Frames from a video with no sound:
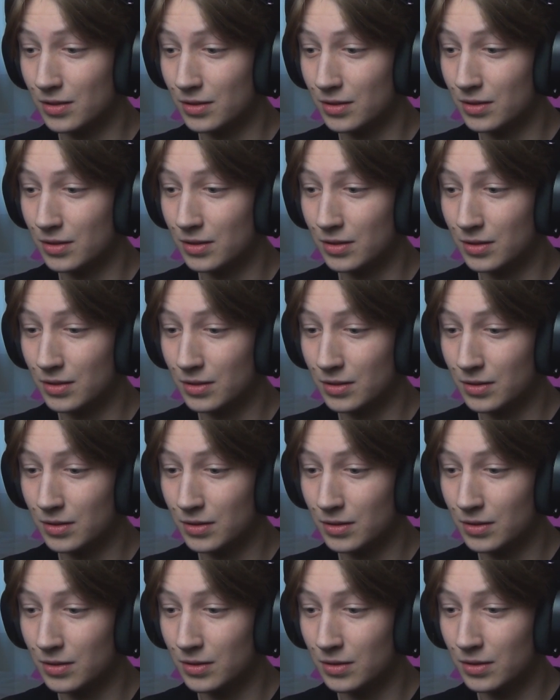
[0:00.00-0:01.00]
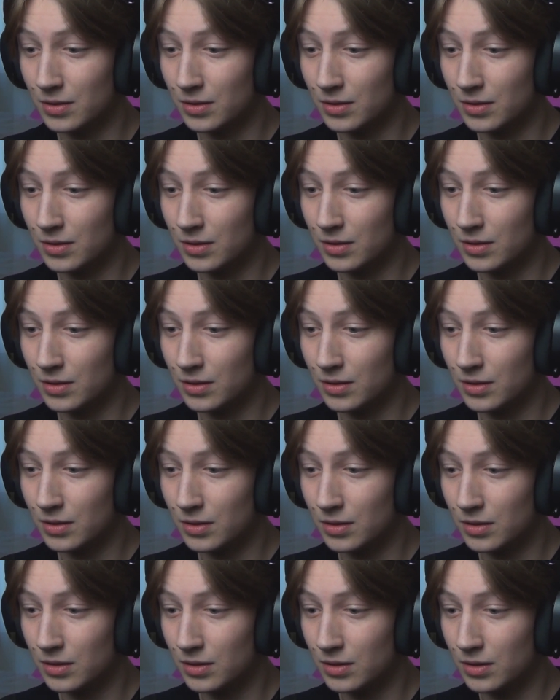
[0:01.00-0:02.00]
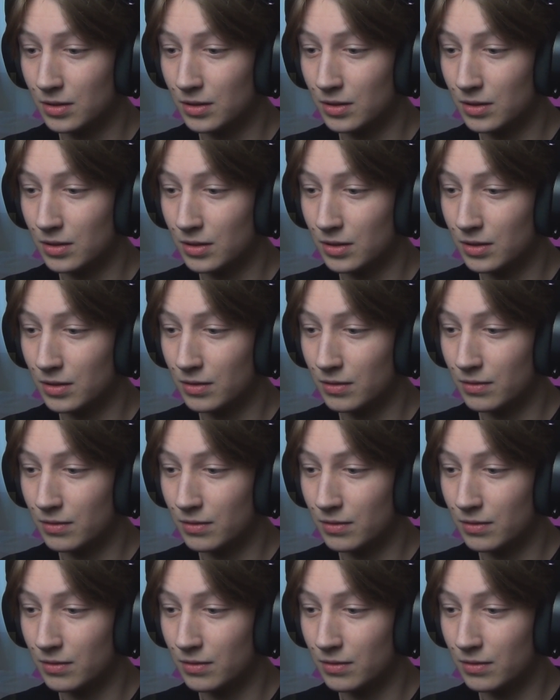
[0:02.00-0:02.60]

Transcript: Nobody speaks.